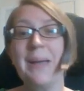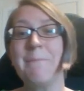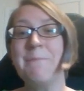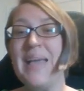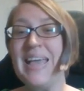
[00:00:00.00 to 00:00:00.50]

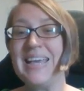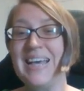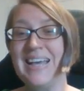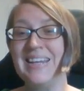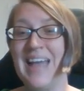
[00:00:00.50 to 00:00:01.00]
Make
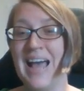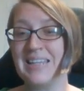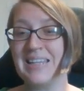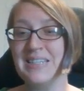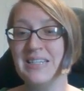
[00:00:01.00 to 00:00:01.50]
an
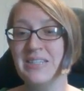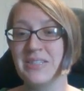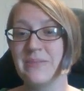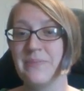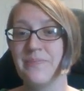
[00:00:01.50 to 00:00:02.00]

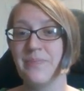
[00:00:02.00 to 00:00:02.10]
analysis.